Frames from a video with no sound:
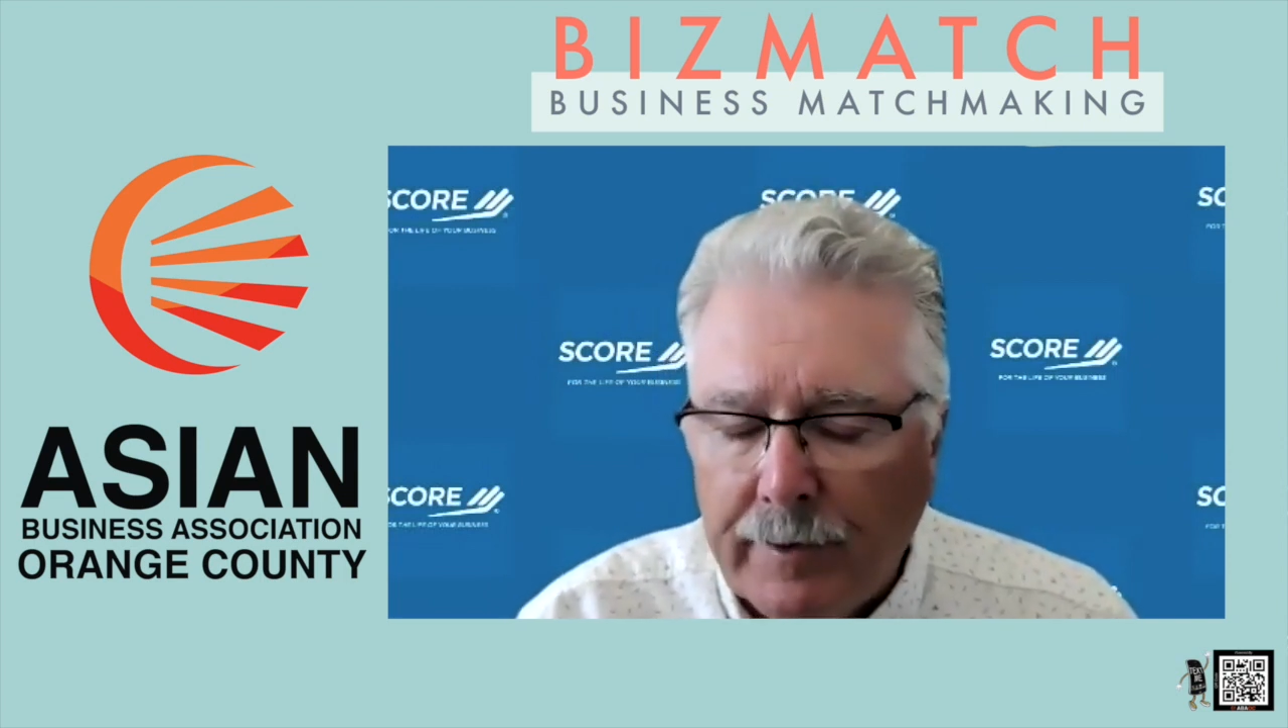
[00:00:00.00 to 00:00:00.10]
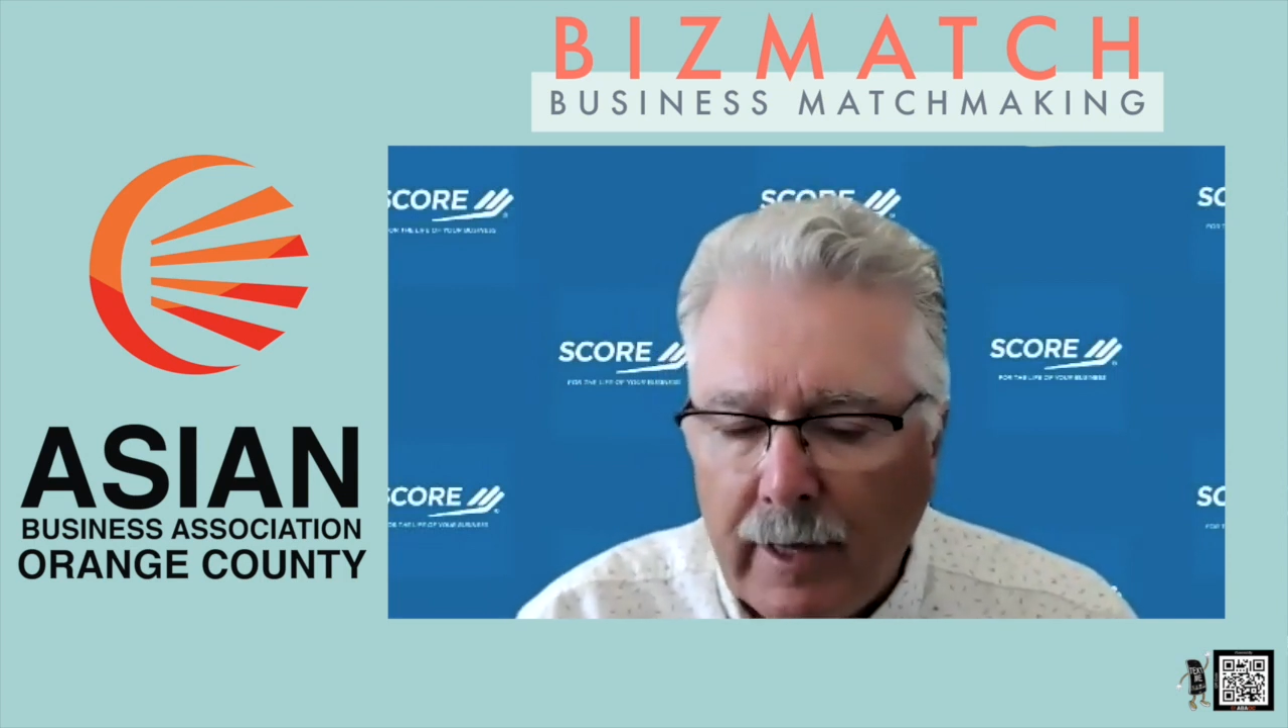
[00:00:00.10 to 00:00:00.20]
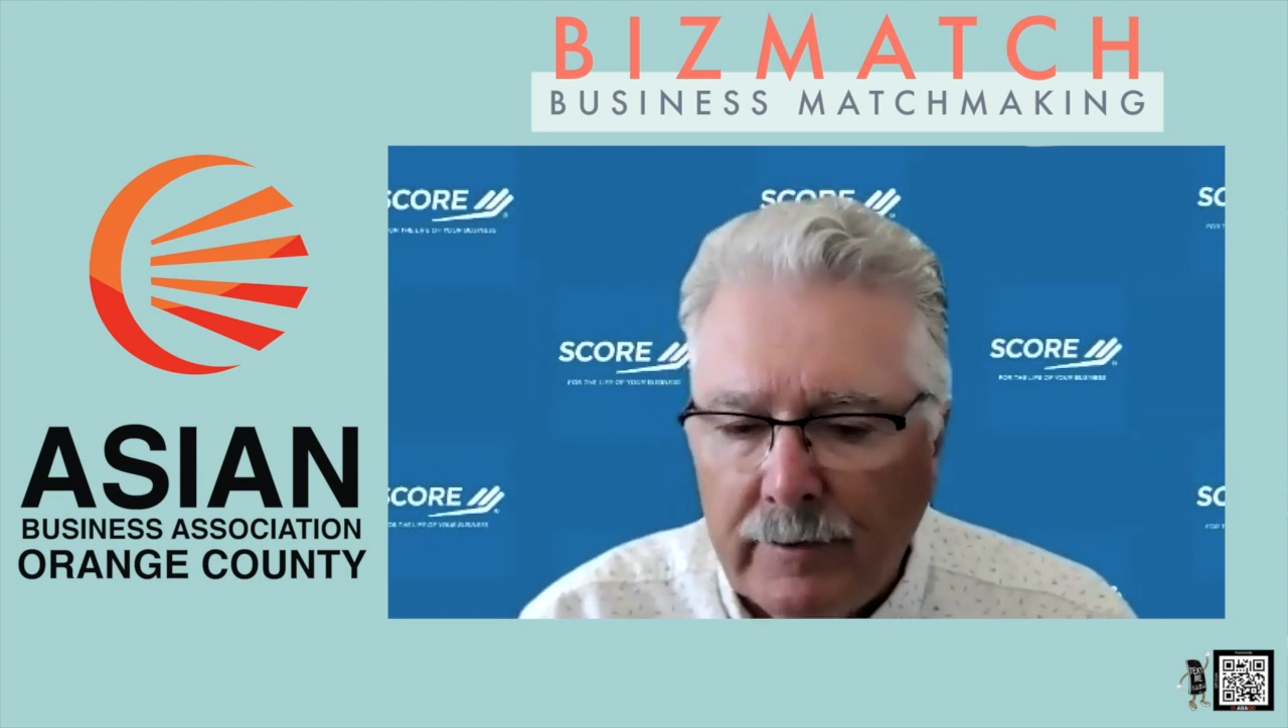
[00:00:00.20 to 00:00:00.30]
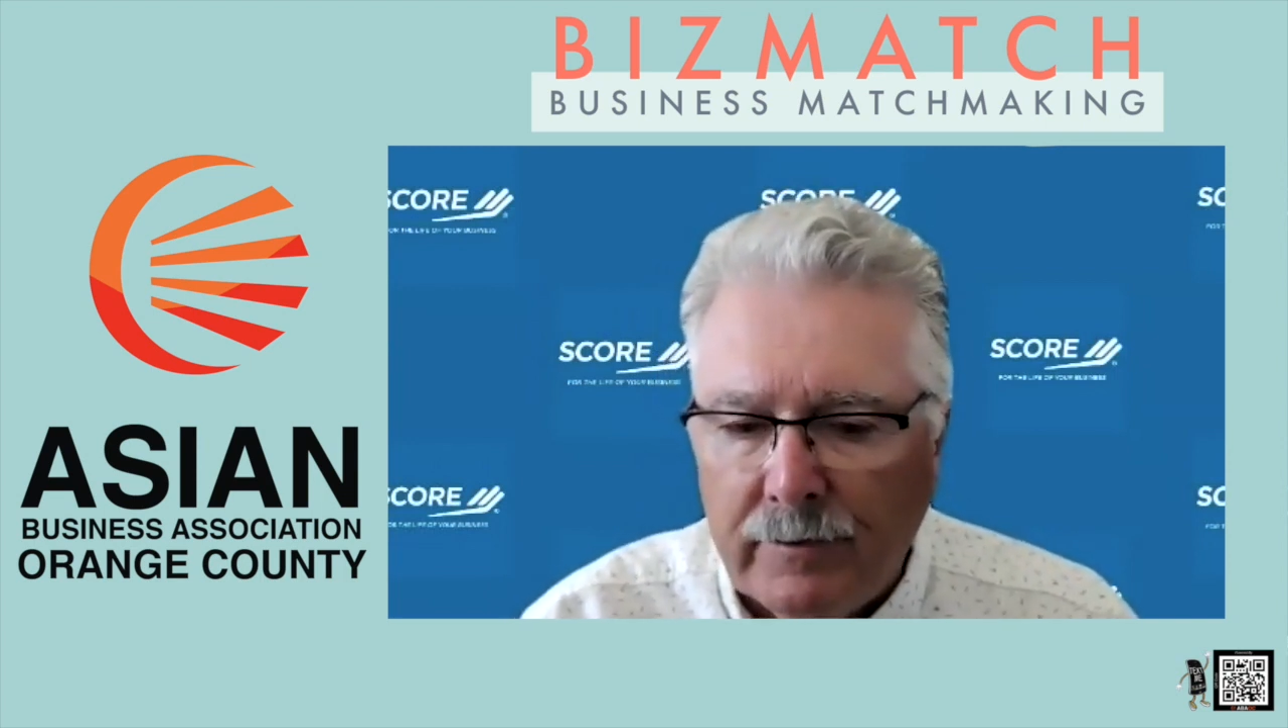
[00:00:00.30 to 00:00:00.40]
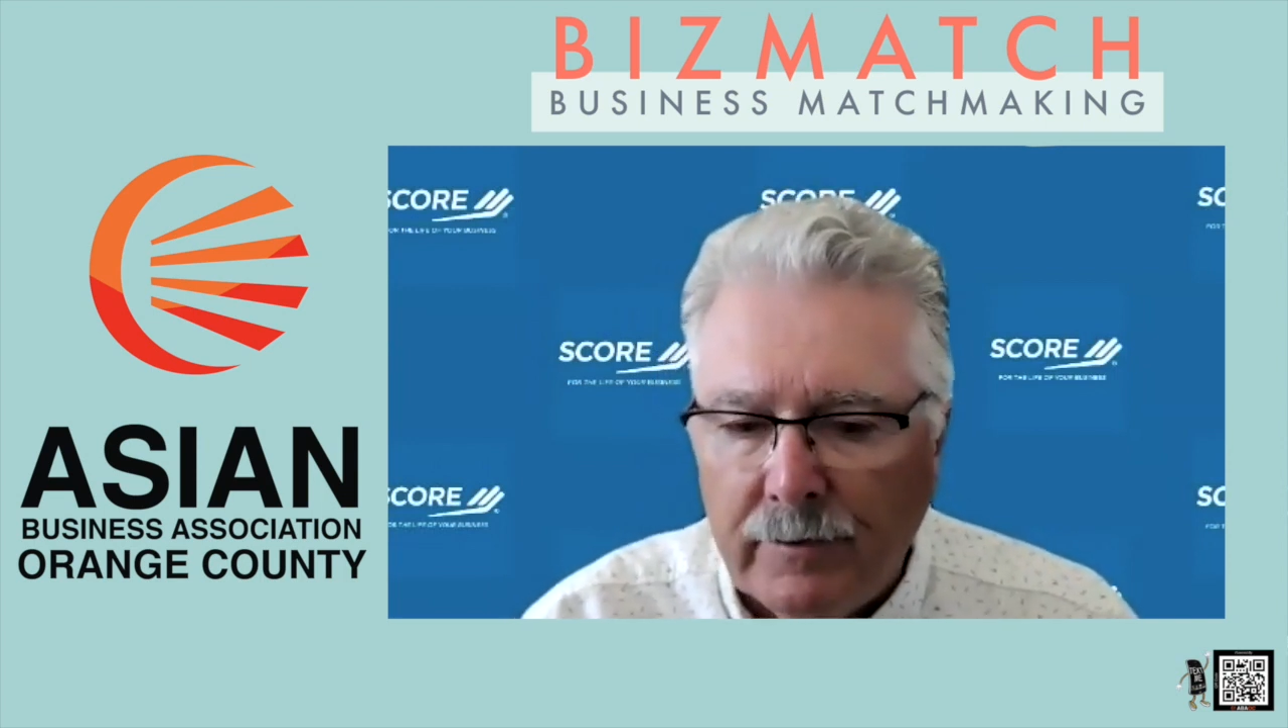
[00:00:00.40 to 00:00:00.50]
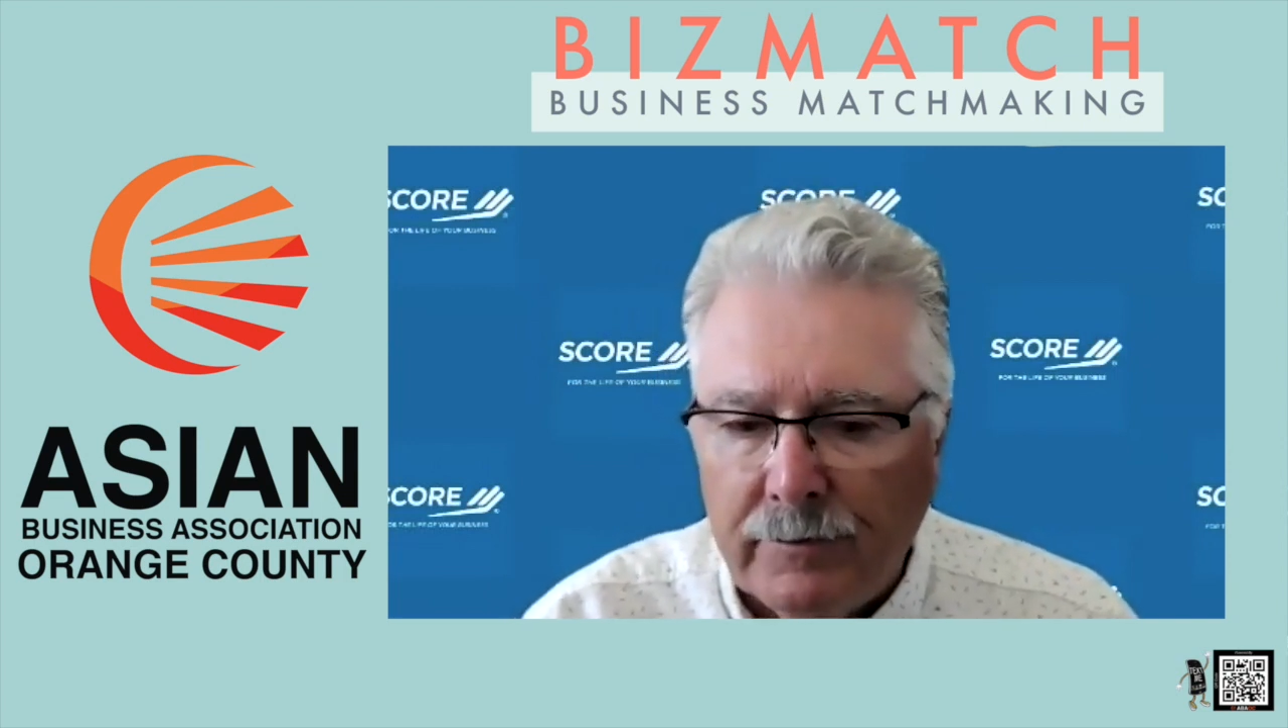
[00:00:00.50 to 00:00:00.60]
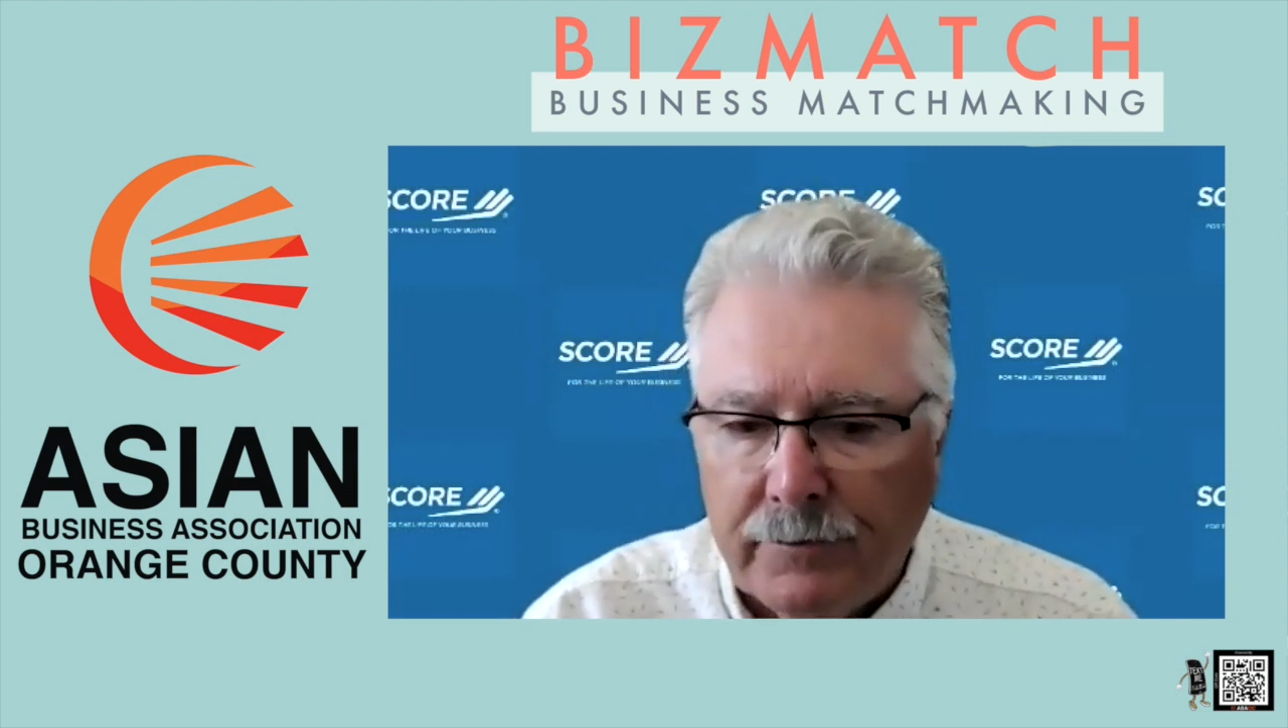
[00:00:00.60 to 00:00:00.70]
cases,